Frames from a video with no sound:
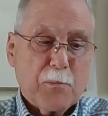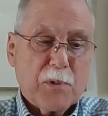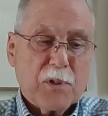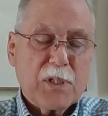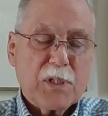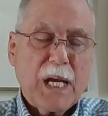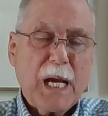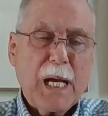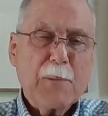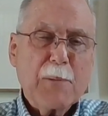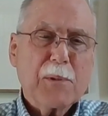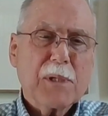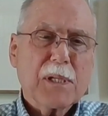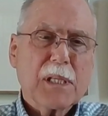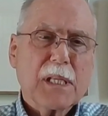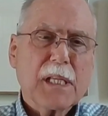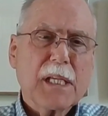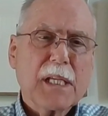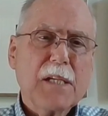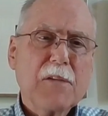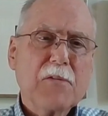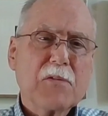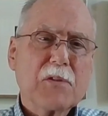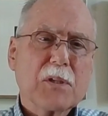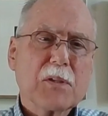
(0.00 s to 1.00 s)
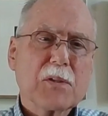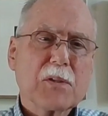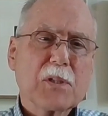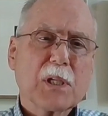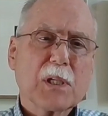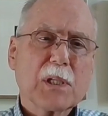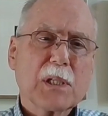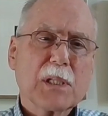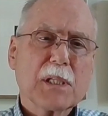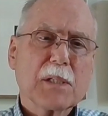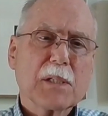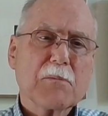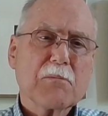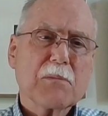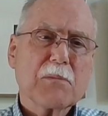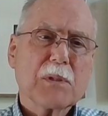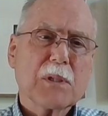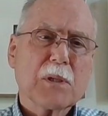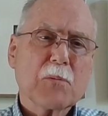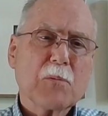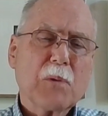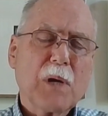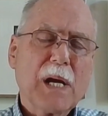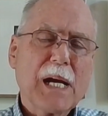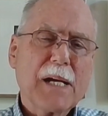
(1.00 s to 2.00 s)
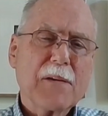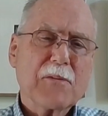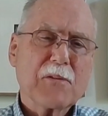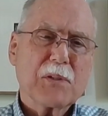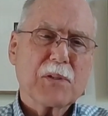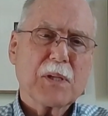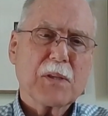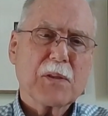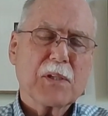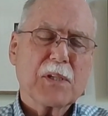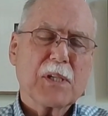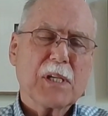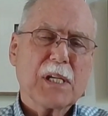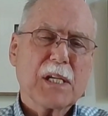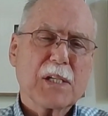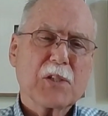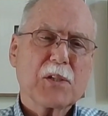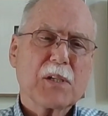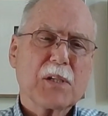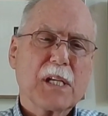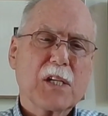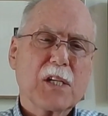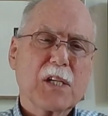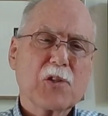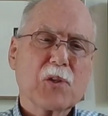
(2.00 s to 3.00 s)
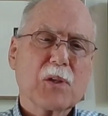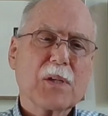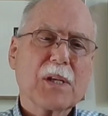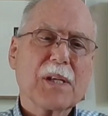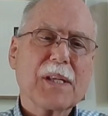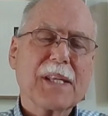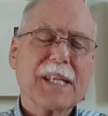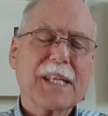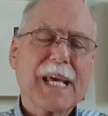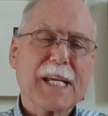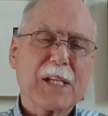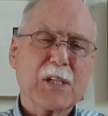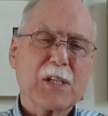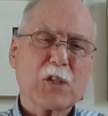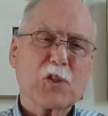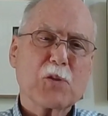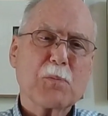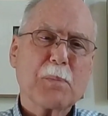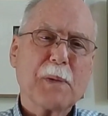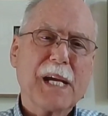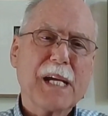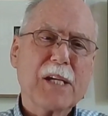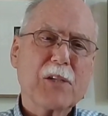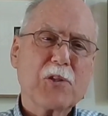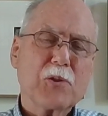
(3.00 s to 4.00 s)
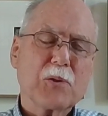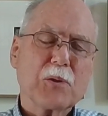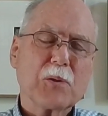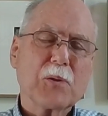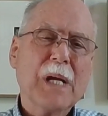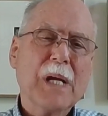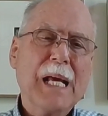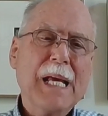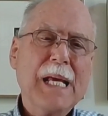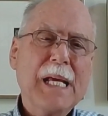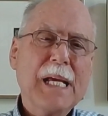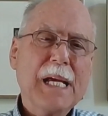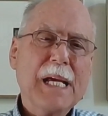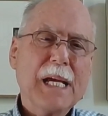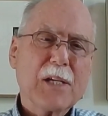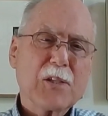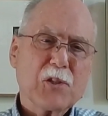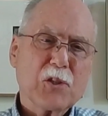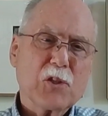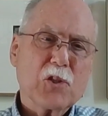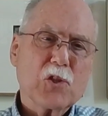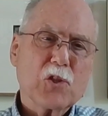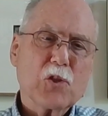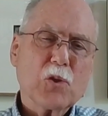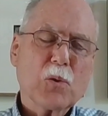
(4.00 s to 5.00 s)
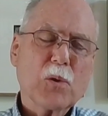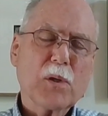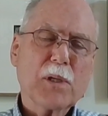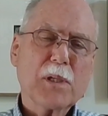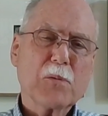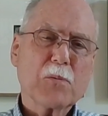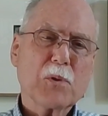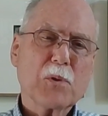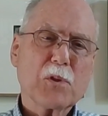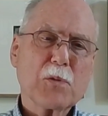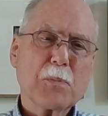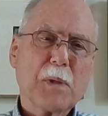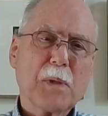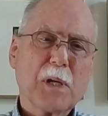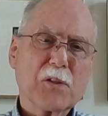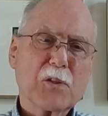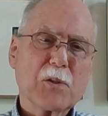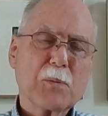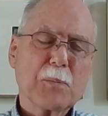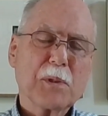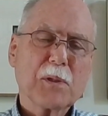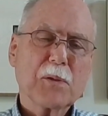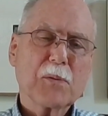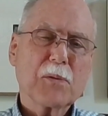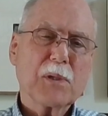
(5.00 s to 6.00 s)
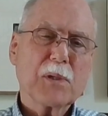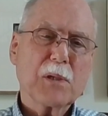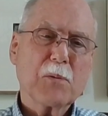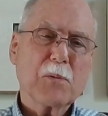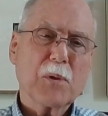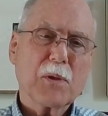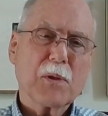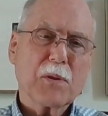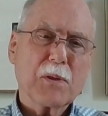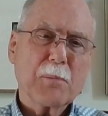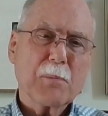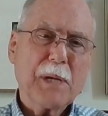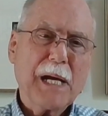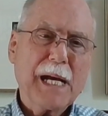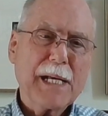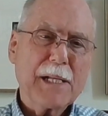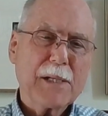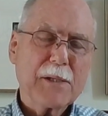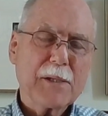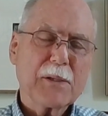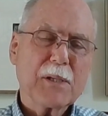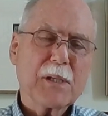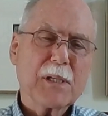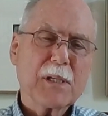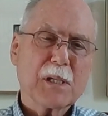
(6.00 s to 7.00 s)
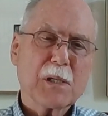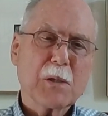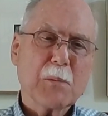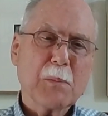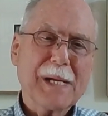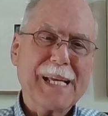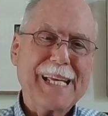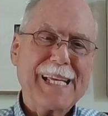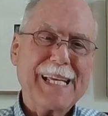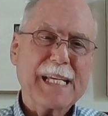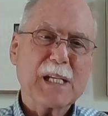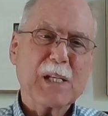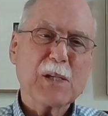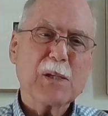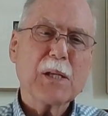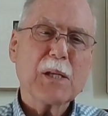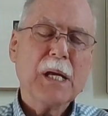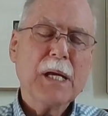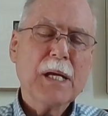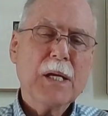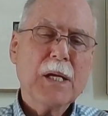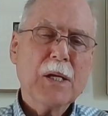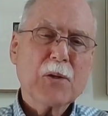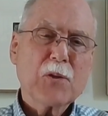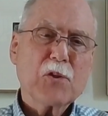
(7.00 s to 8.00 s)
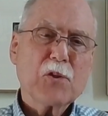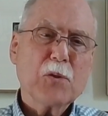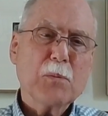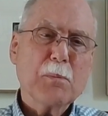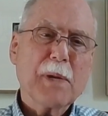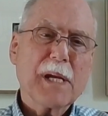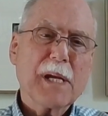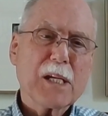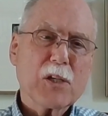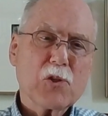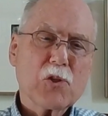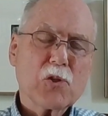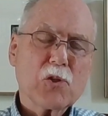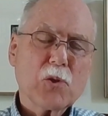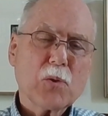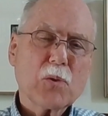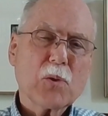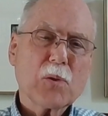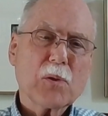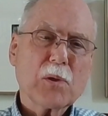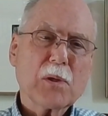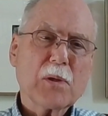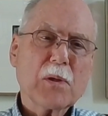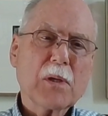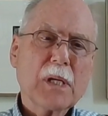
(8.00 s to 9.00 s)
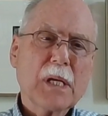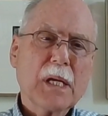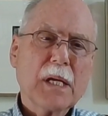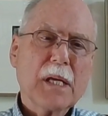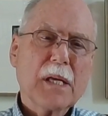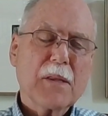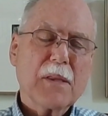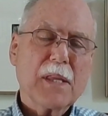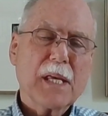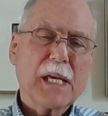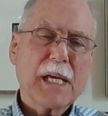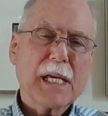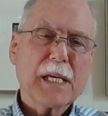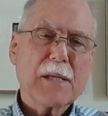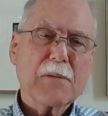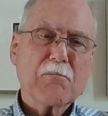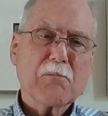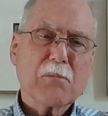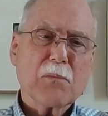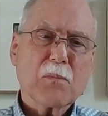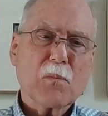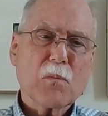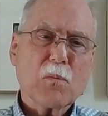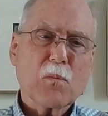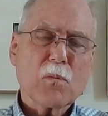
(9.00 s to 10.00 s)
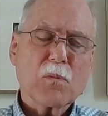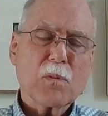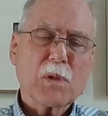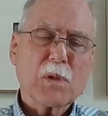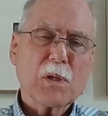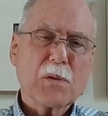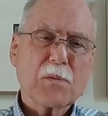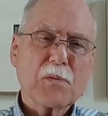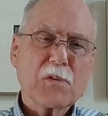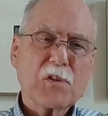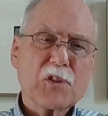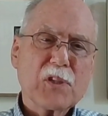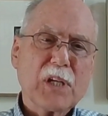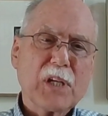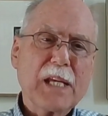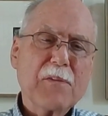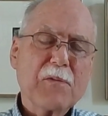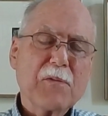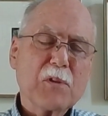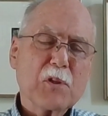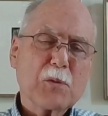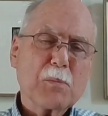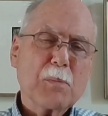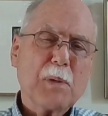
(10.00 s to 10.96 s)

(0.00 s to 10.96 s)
the time it leaves until it arrives at the destination. And that dispatcher has a joint responsibility with the pilot in command to make sure that the safest